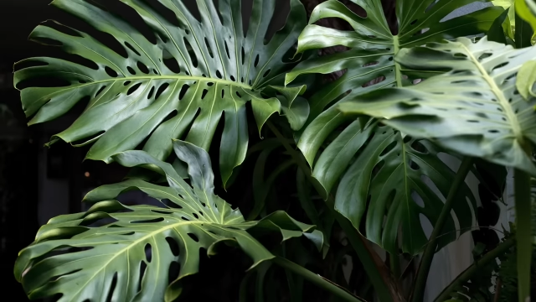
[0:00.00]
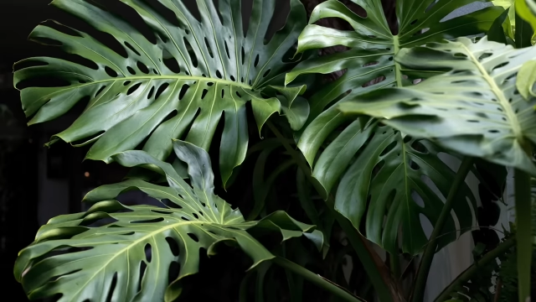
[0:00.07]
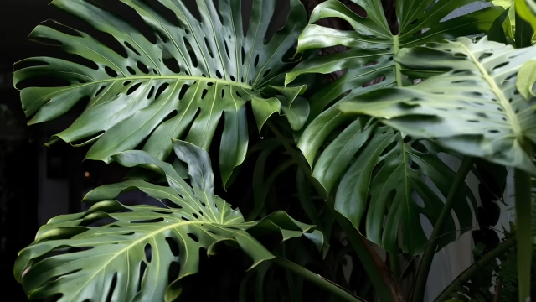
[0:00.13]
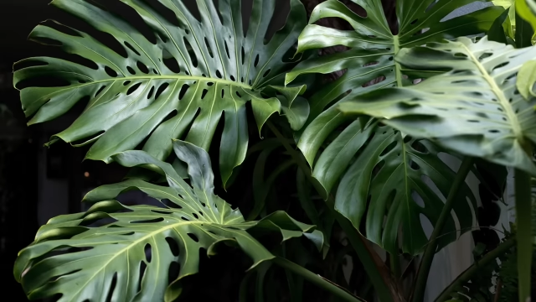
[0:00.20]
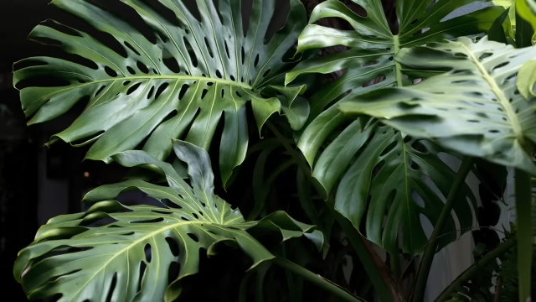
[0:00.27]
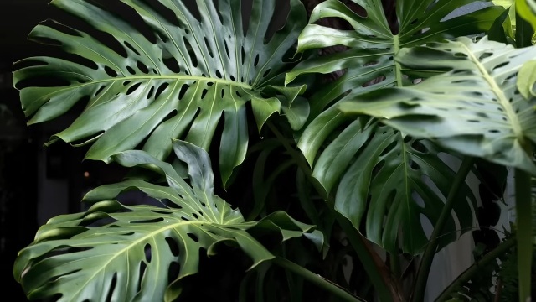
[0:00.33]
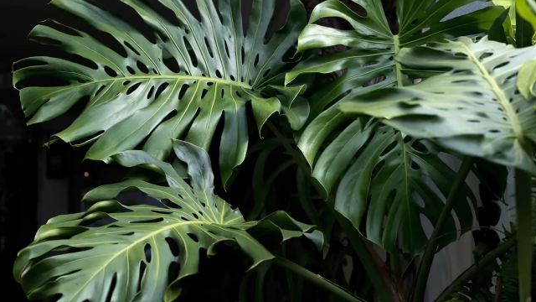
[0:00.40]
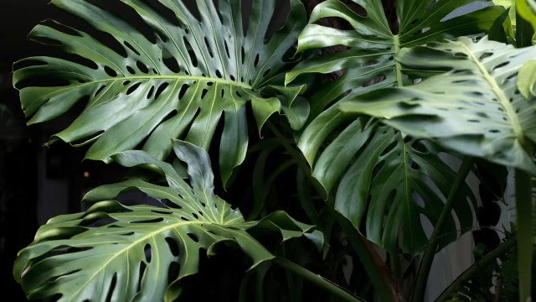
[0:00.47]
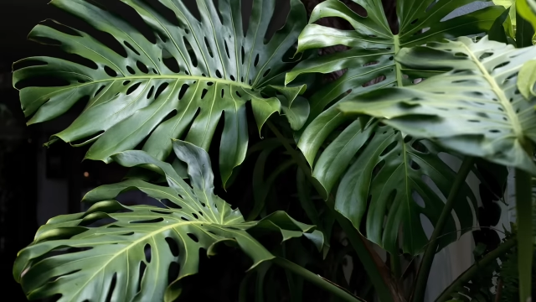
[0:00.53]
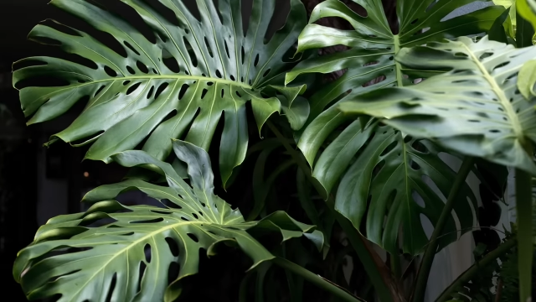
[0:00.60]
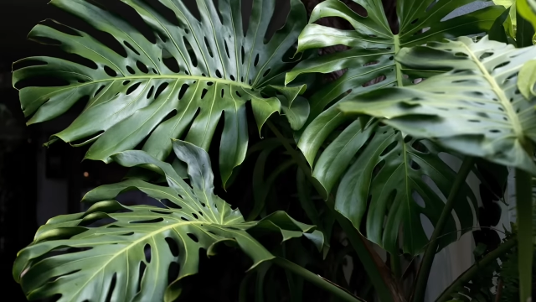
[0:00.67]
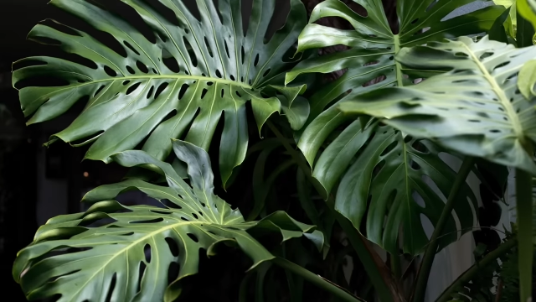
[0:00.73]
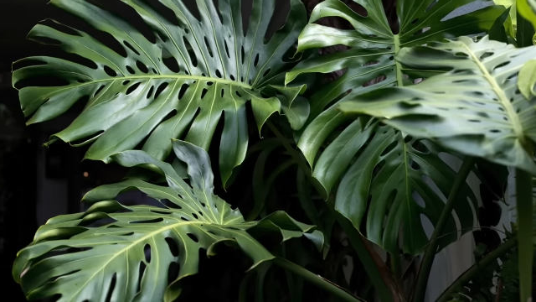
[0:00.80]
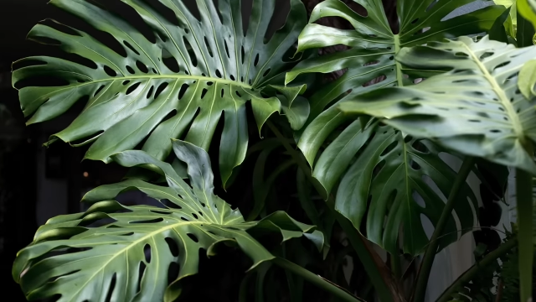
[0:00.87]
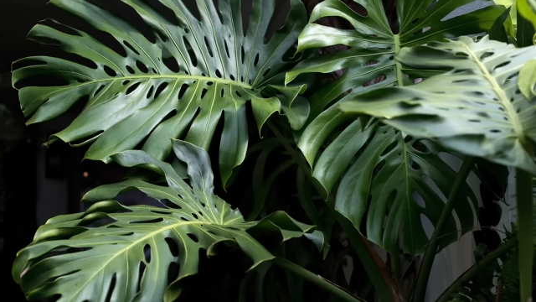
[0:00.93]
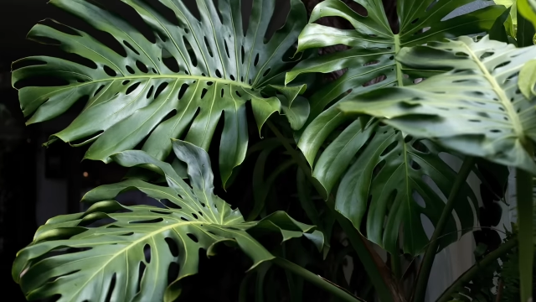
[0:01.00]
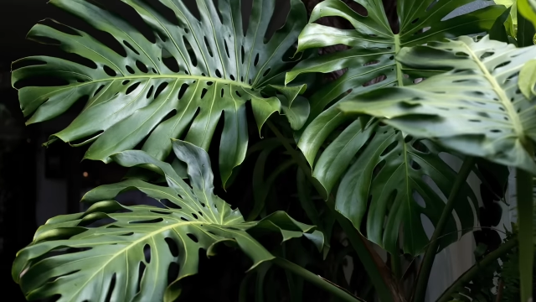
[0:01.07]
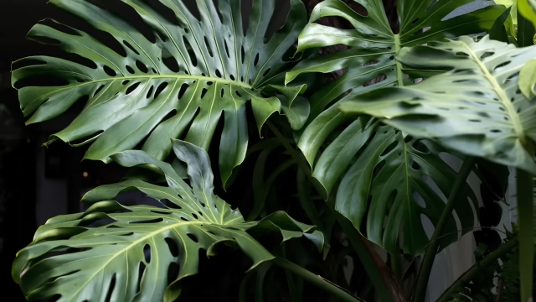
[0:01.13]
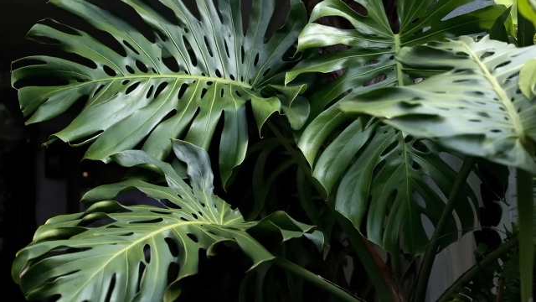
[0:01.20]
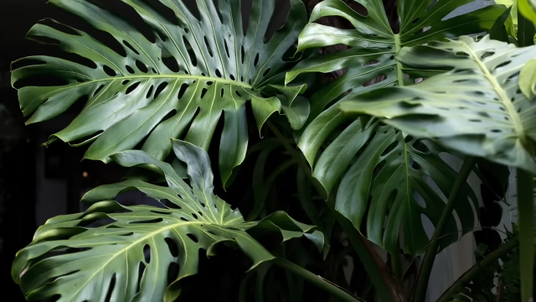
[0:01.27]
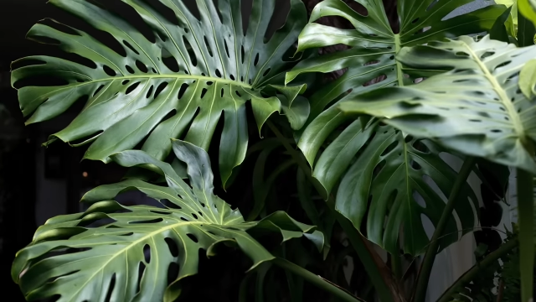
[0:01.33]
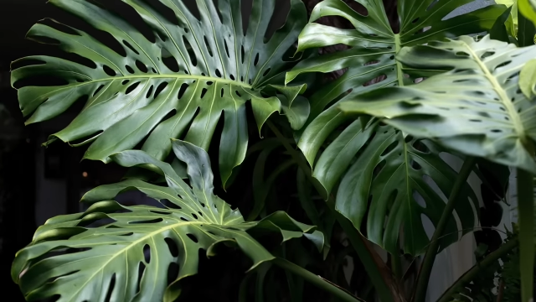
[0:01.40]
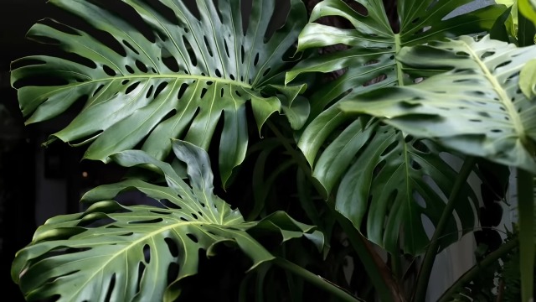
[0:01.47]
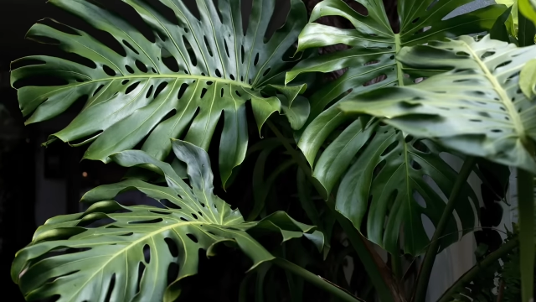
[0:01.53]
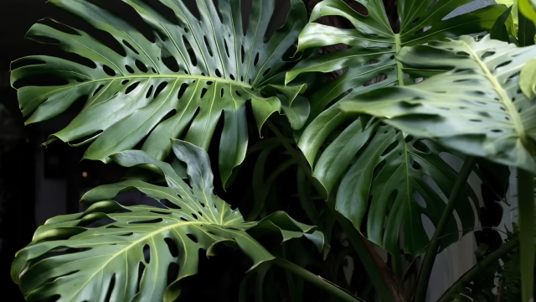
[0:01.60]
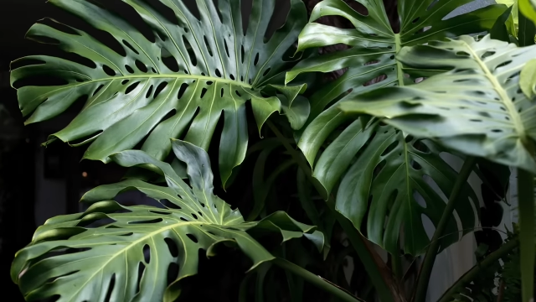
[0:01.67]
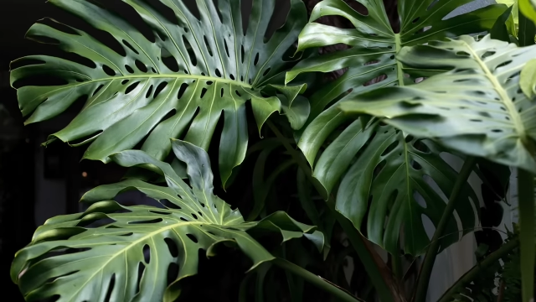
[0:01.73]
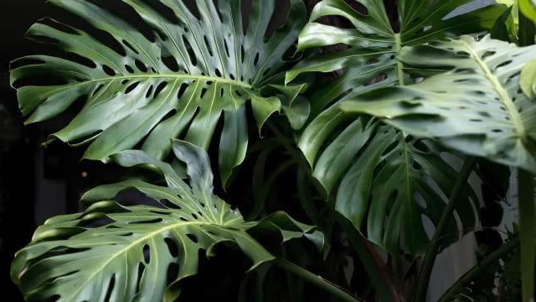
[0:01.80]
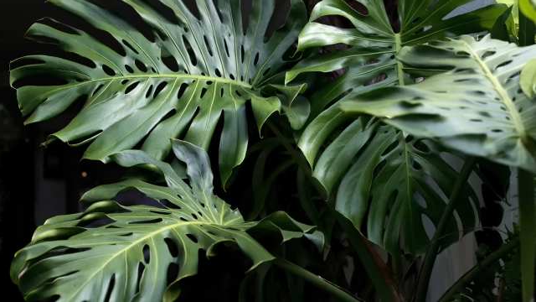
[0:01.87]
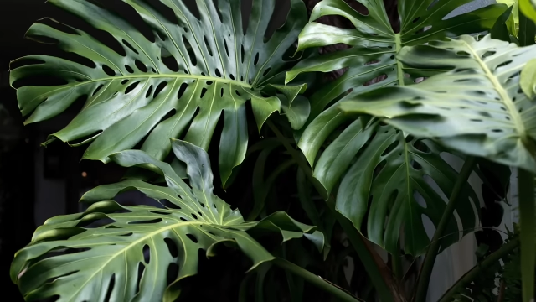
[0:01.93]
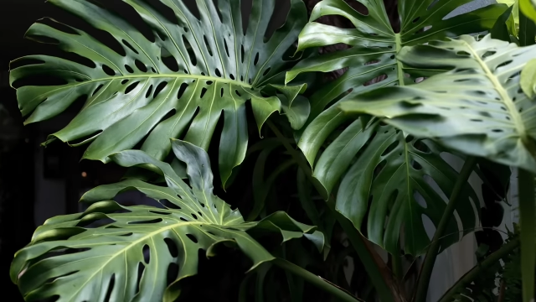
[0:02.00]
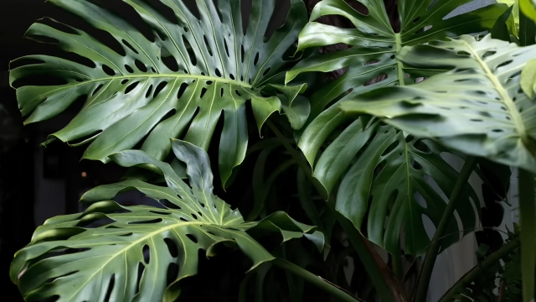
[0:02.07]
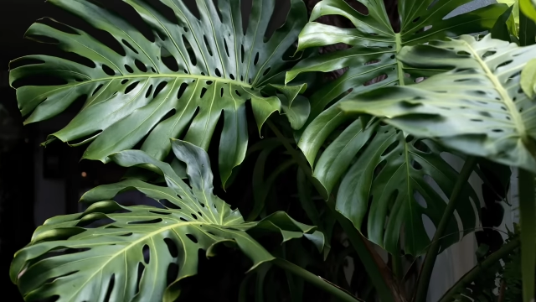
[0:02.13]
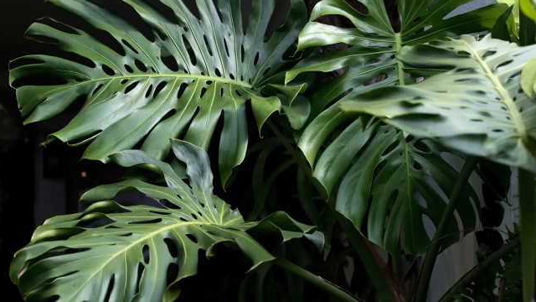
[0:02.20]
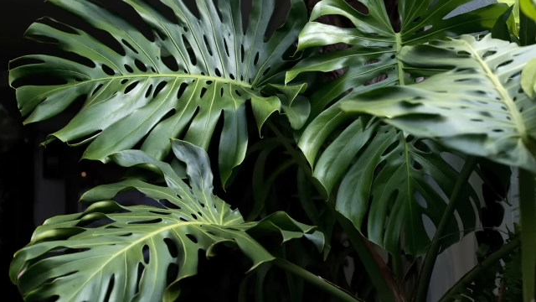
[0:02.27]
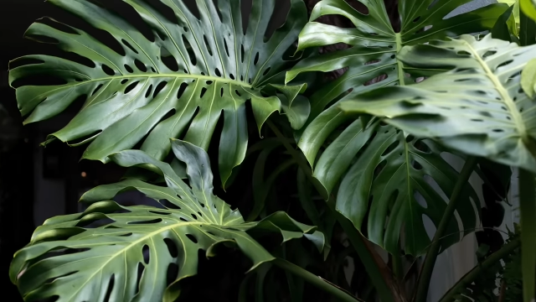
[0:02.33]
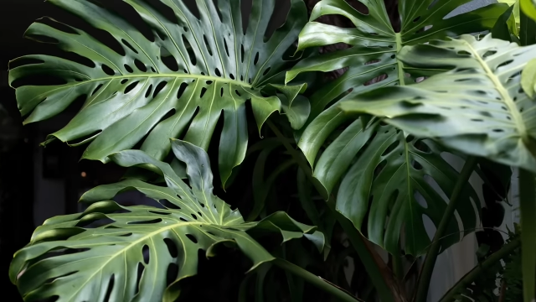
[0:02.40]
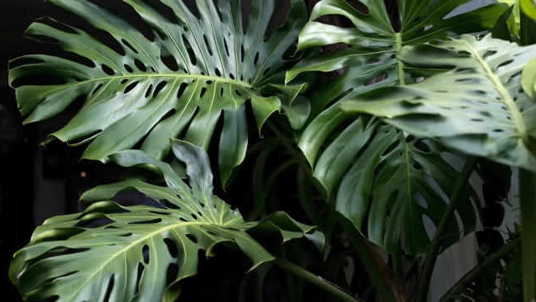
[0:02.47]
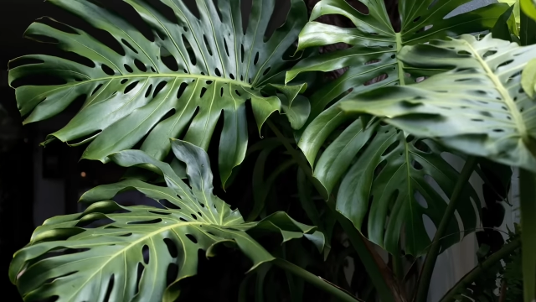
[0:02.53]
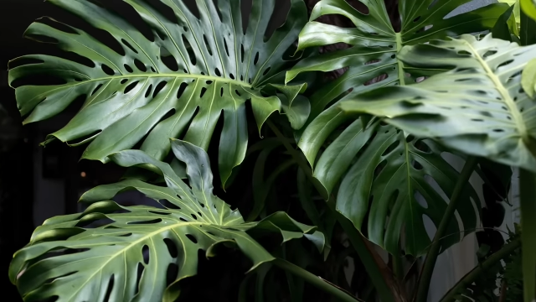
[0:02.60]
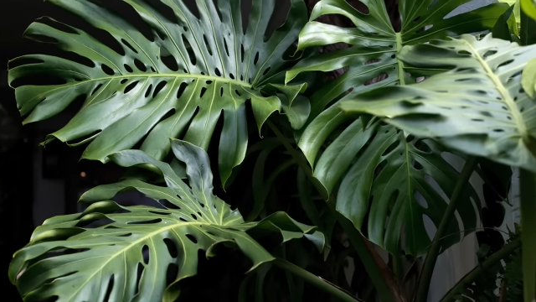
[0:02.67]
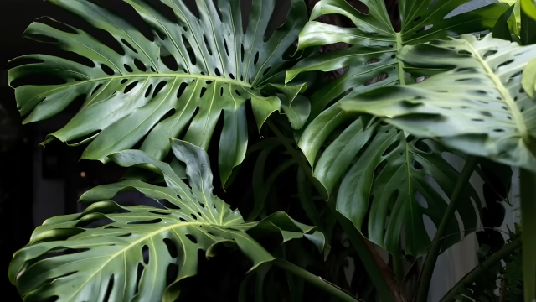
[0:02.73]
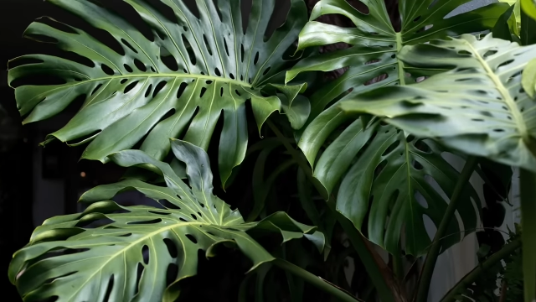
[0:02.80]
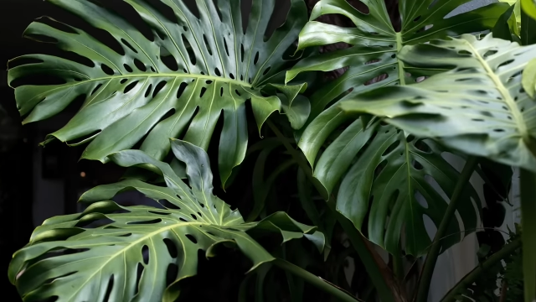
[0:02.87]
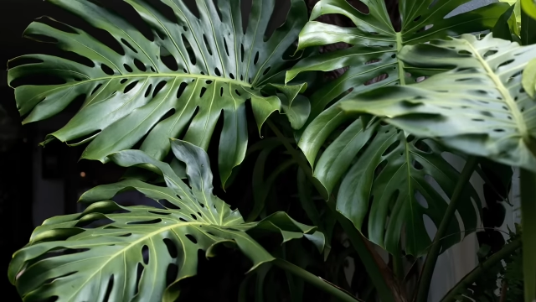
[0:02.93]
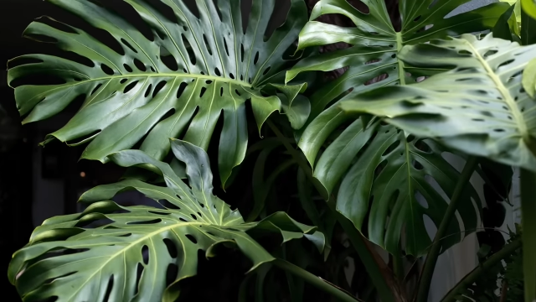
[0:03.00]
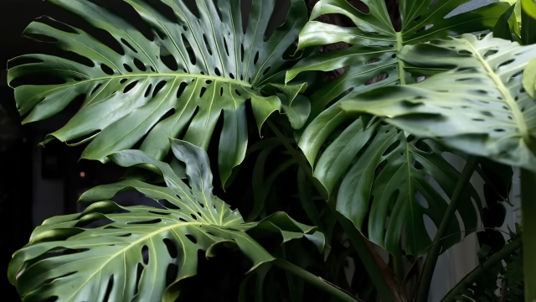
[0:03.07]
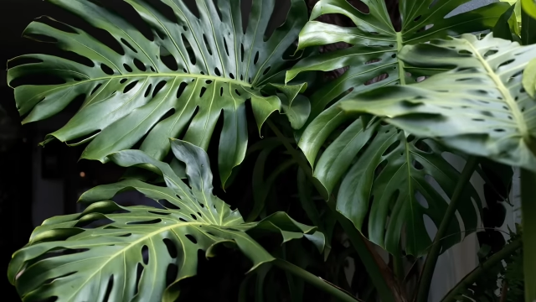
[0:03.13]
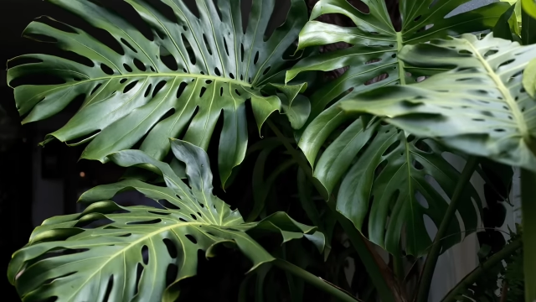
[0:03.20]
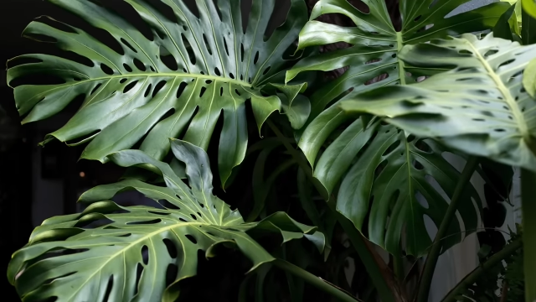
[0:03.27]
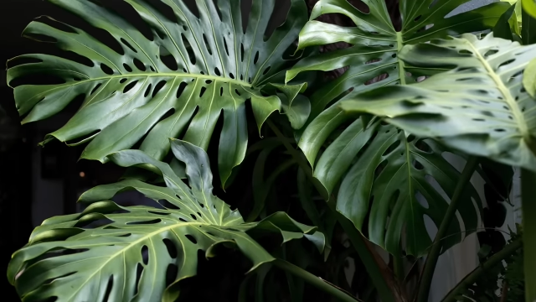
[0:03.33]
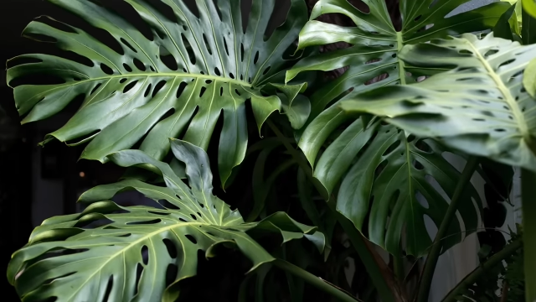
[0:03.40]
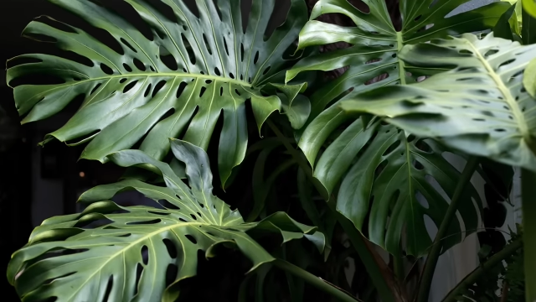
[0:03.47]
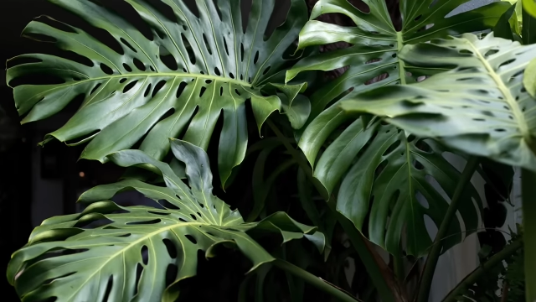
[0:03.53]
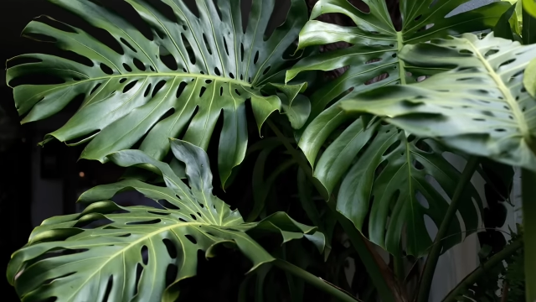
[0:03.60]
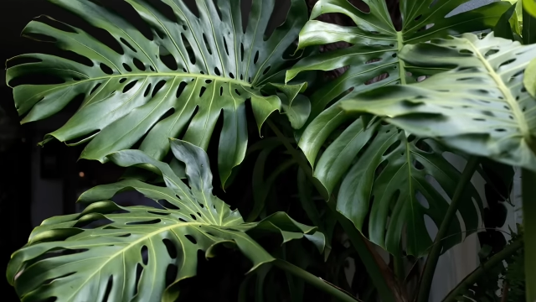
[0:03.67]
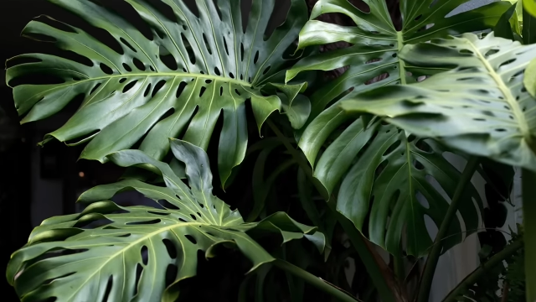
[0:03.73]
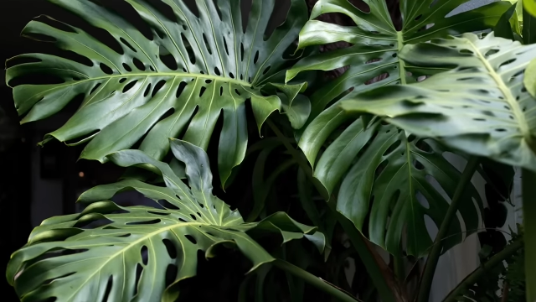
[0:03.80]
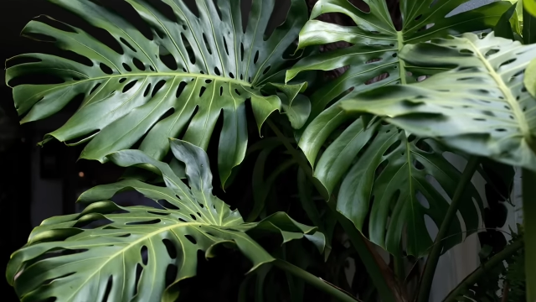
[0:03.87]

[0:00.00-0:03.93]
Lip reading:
(no speaker visible)